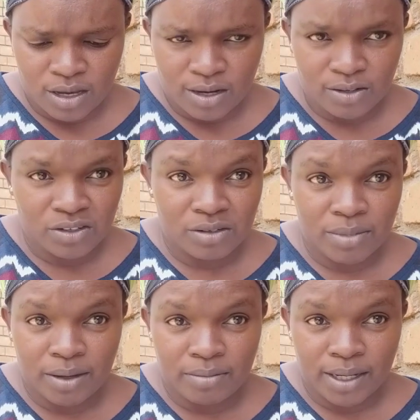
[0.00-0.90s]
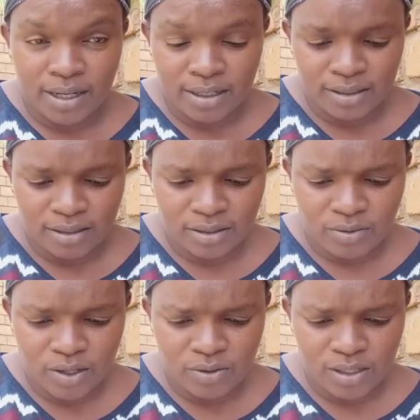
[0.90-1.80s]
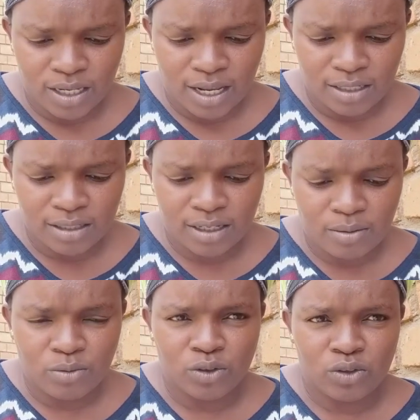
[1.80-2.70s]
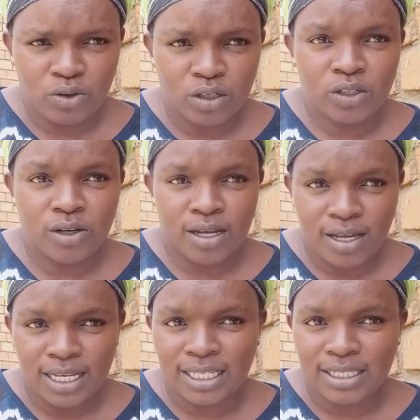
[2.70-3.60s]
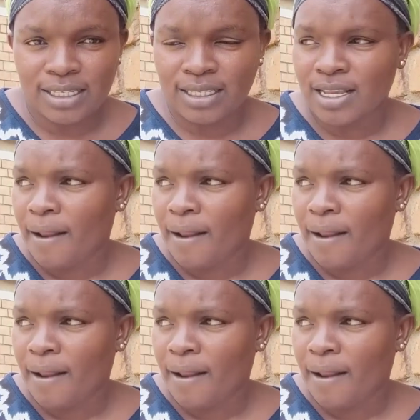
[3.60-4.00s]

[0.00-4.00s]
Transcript: I don't remember. When was the last time you stalked your ex?